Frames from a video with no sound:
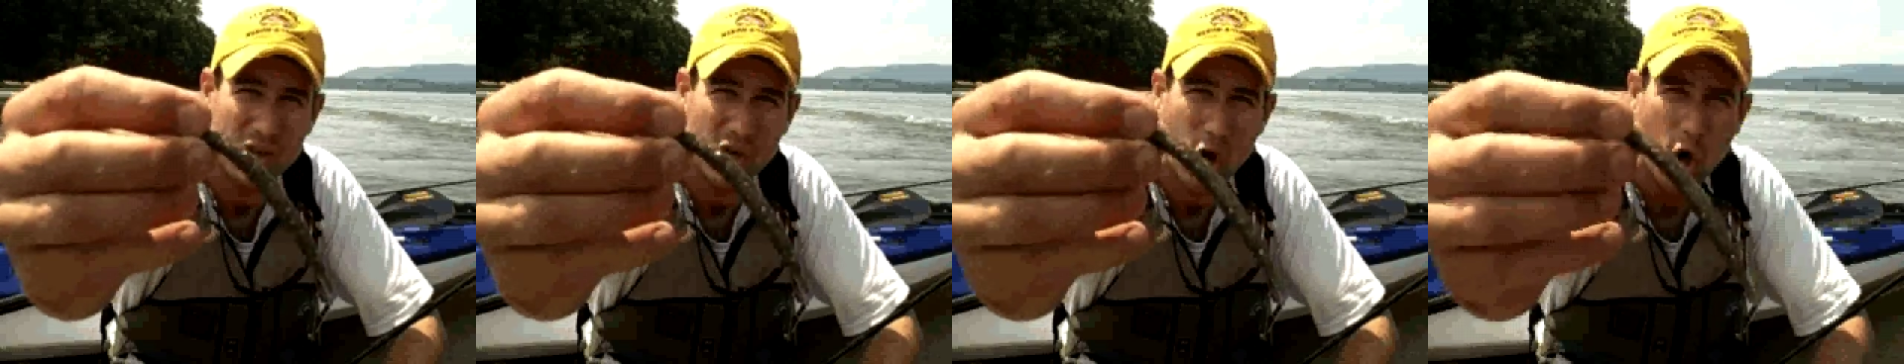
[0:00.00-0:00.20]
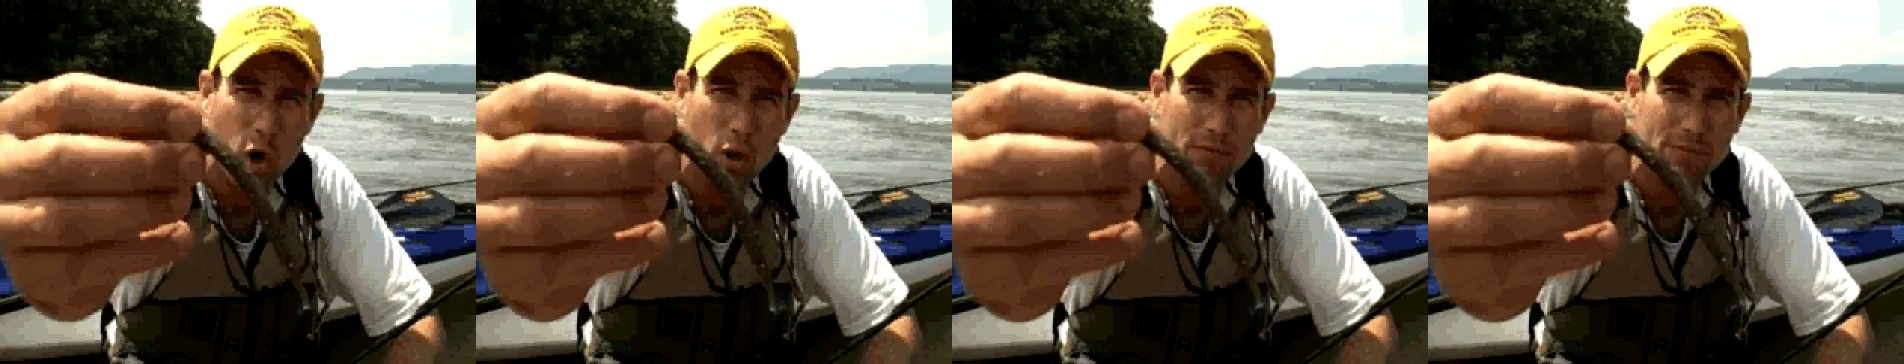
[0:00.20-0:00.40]

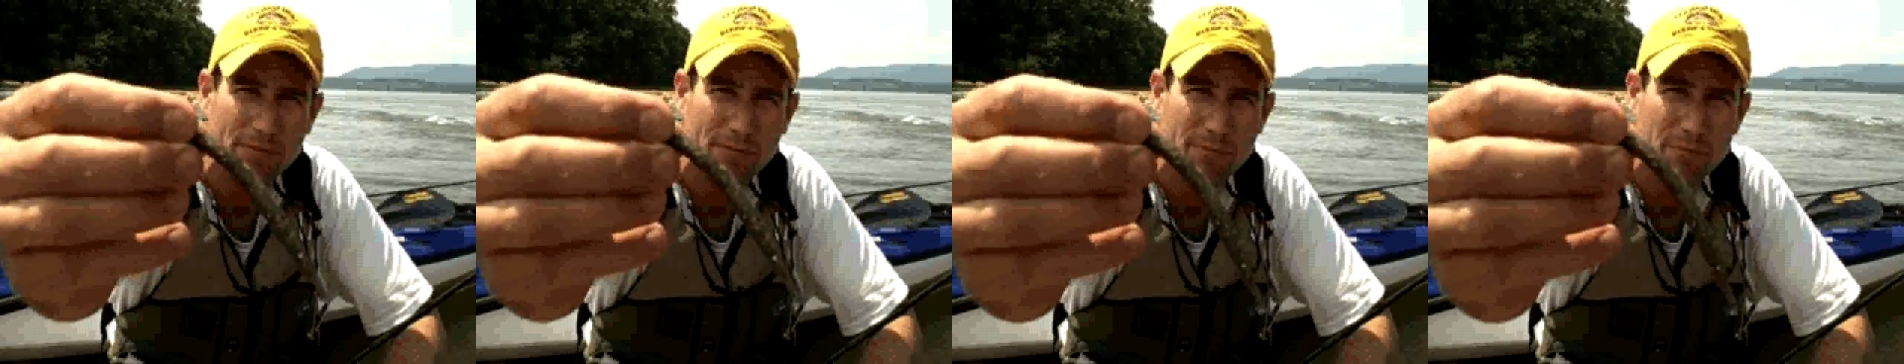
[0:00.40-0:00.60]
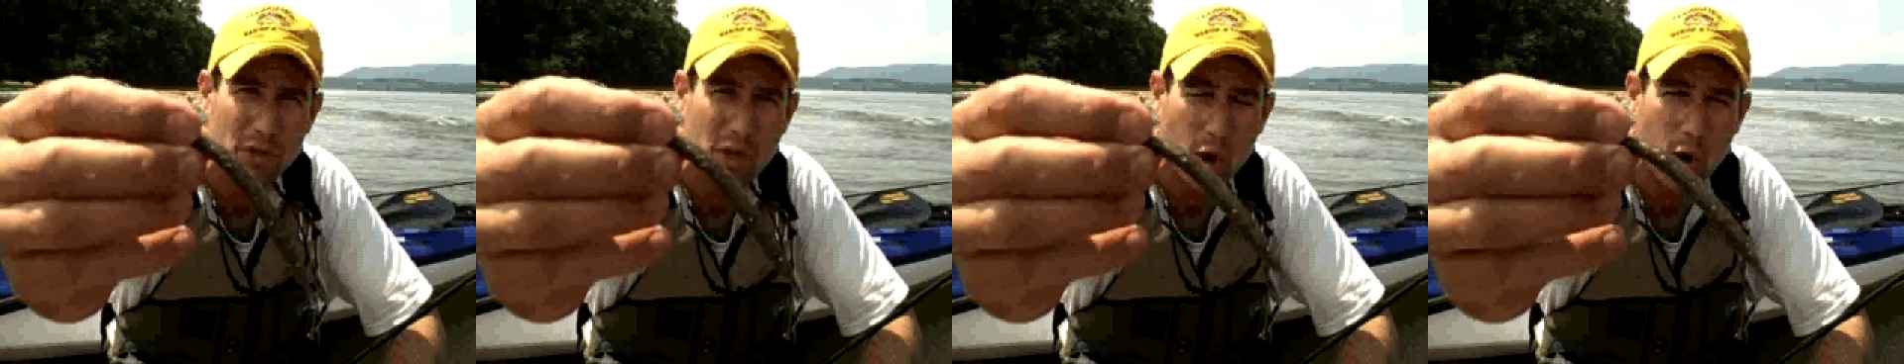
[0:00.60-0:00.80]
gold
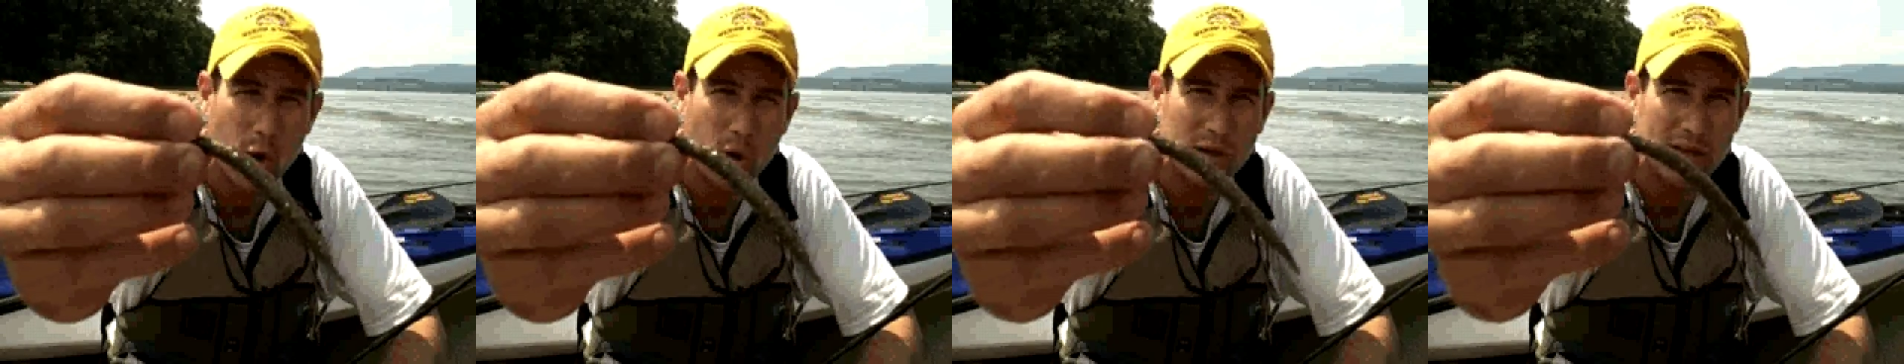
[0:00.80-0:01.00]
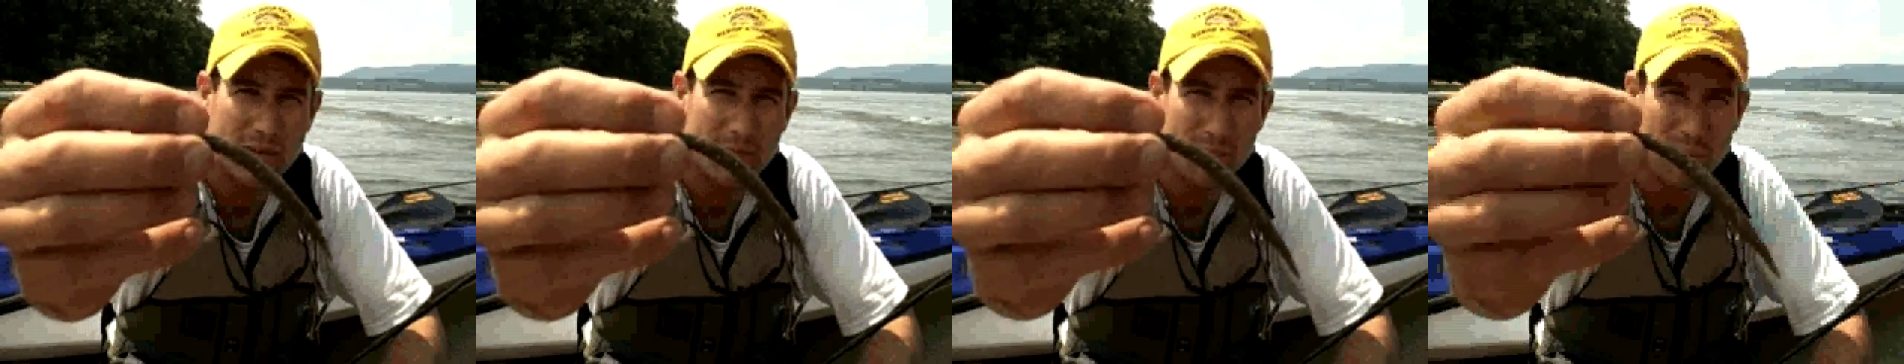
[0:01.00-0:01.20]

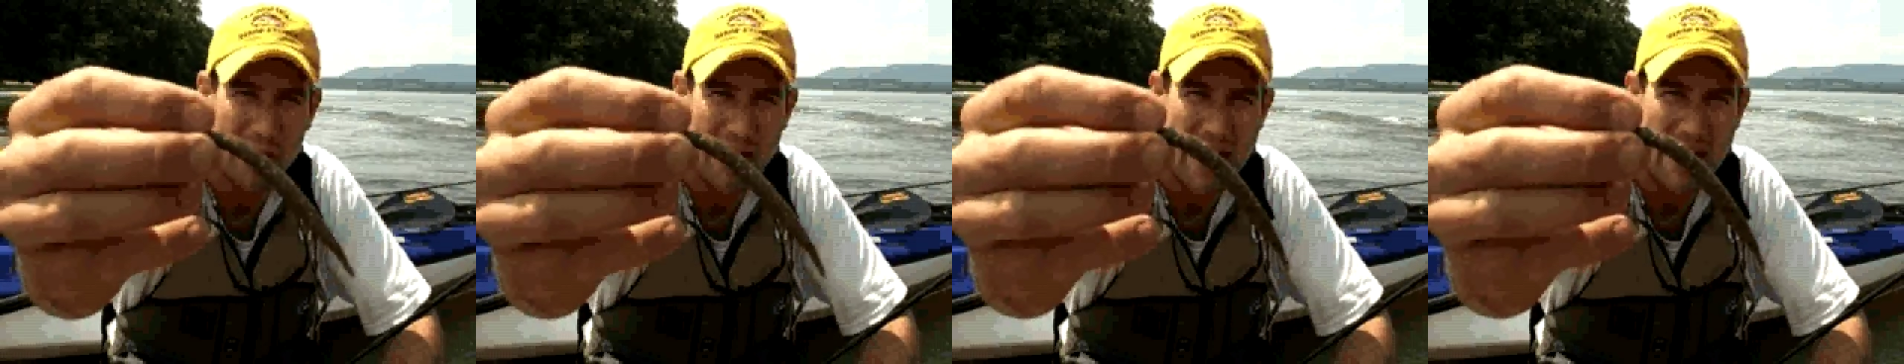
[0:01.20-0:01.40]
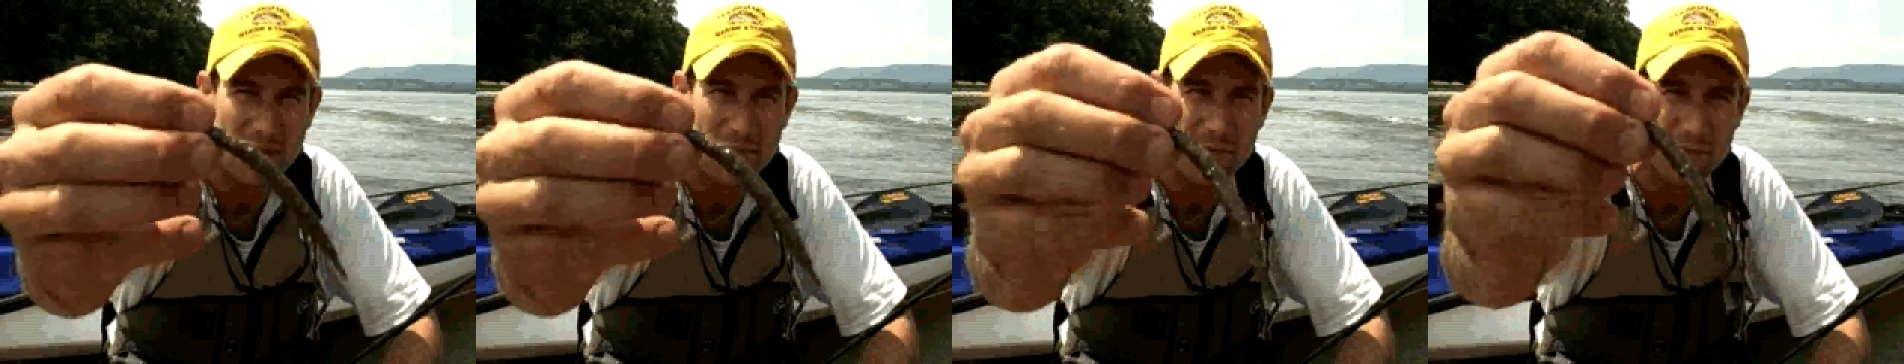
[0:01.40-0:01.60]
and
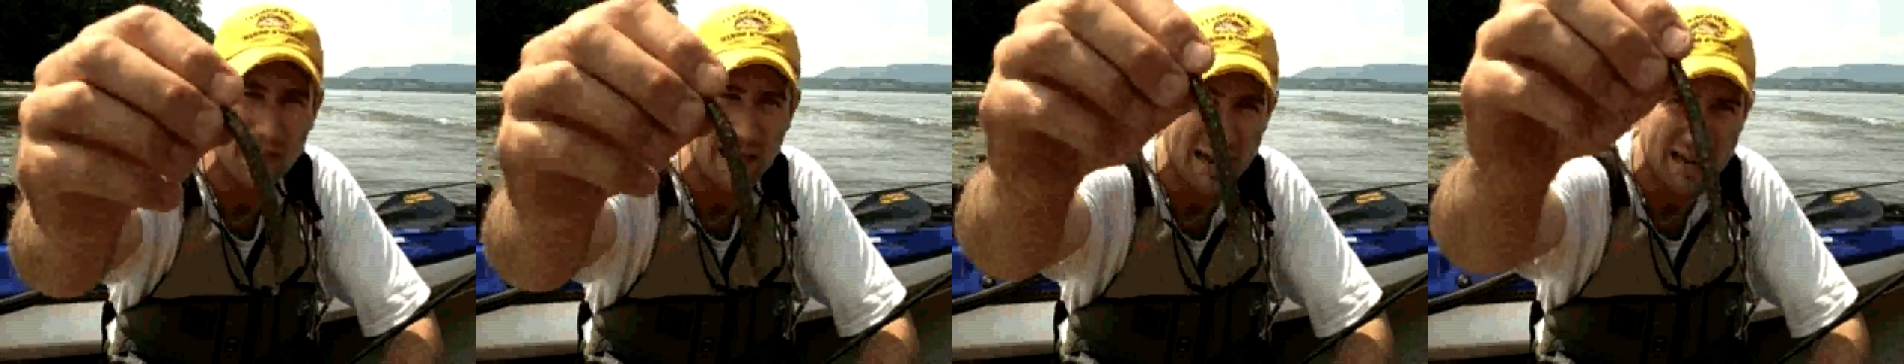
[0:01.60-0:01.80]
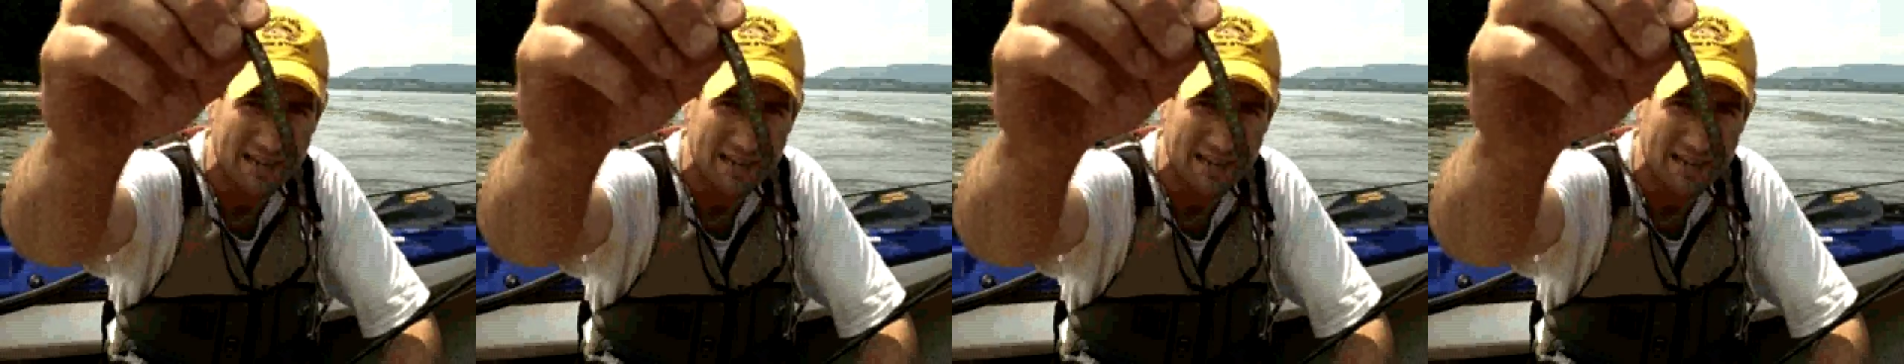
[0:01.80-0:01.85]
black fleck.